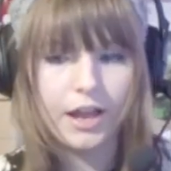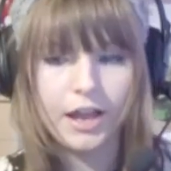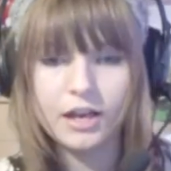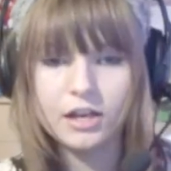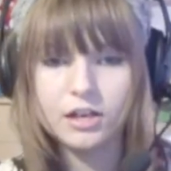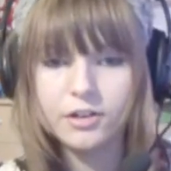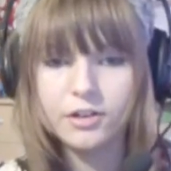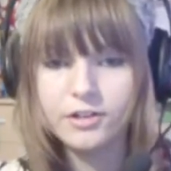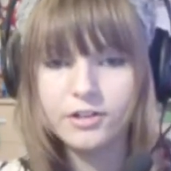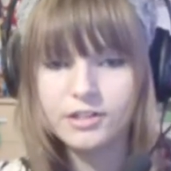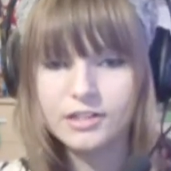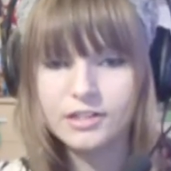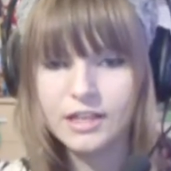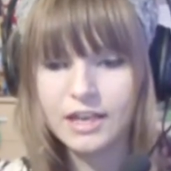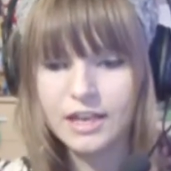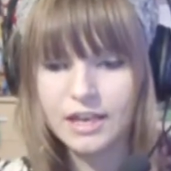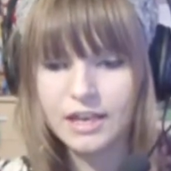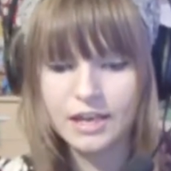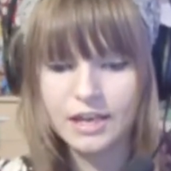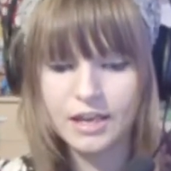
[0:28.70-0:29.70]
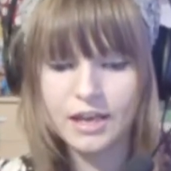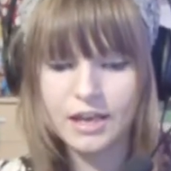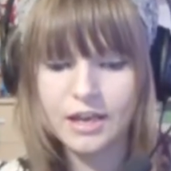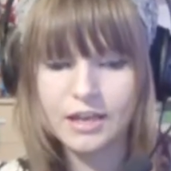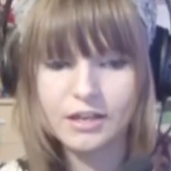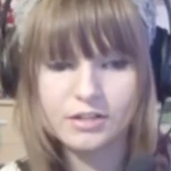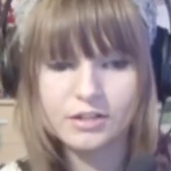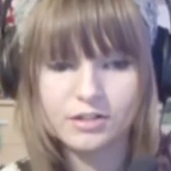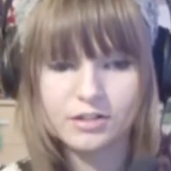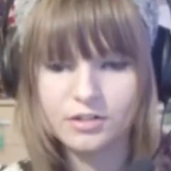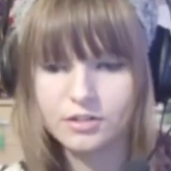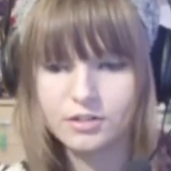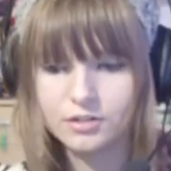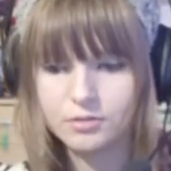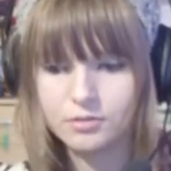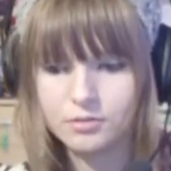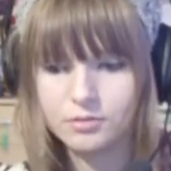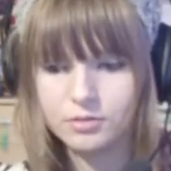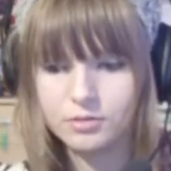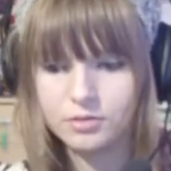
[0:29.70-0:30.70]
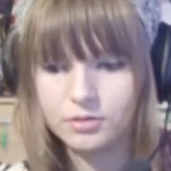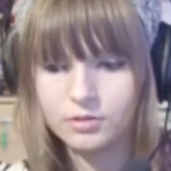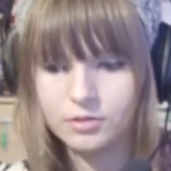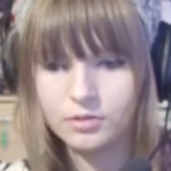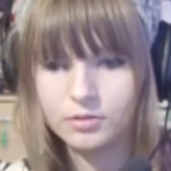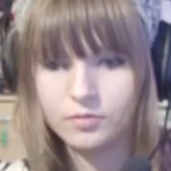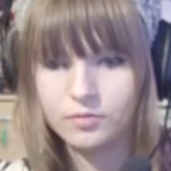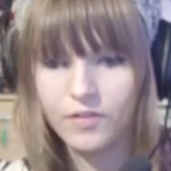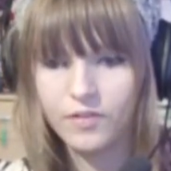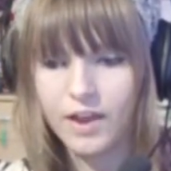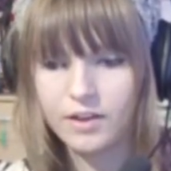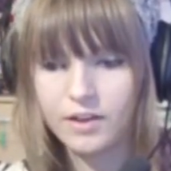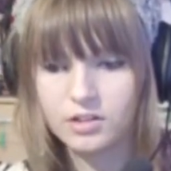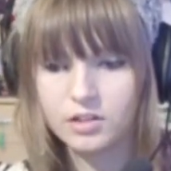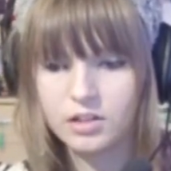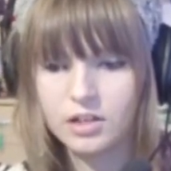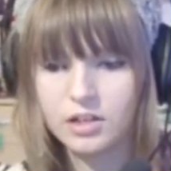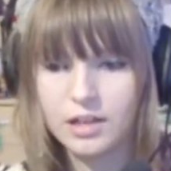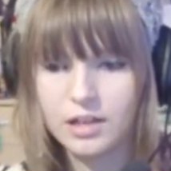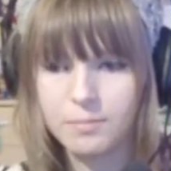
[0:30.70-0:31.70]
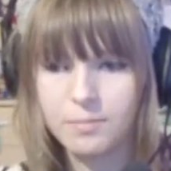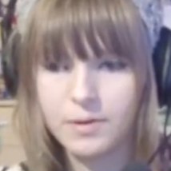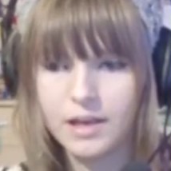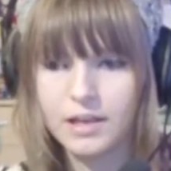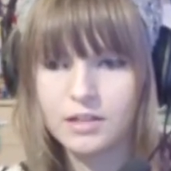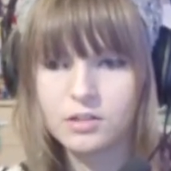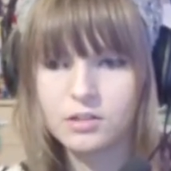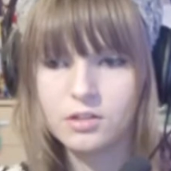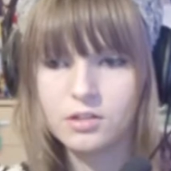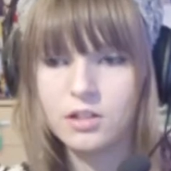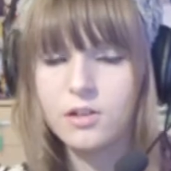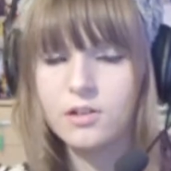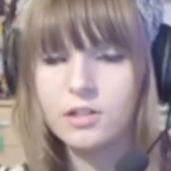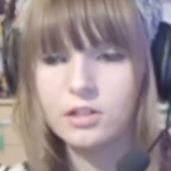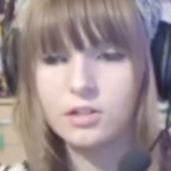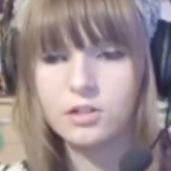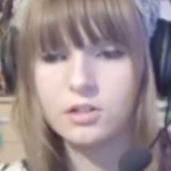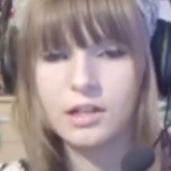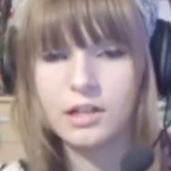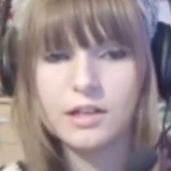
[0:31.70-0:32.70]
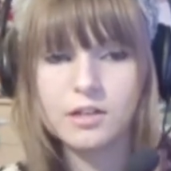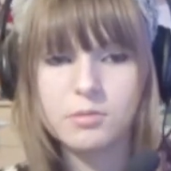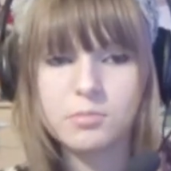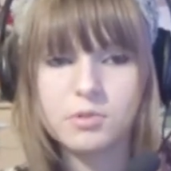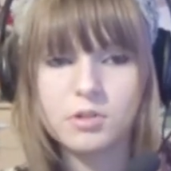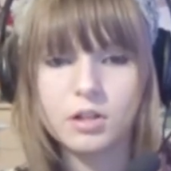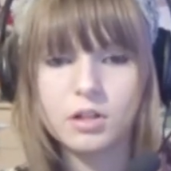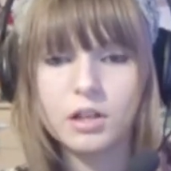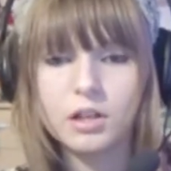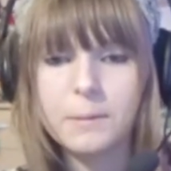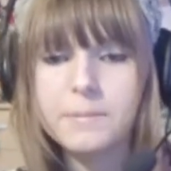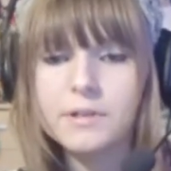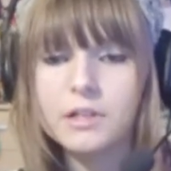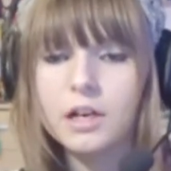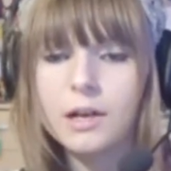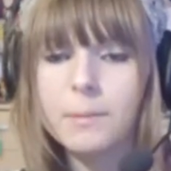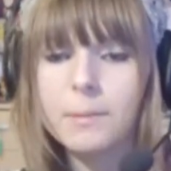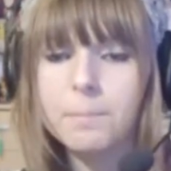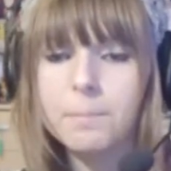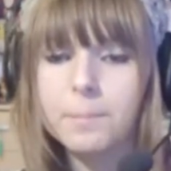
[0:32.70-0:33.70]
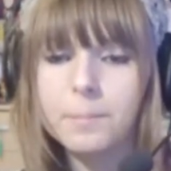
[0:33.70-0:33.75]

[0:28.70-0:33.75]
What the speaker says: Lucy is very sleepy, so Lucy's gonna get some sleep sleep.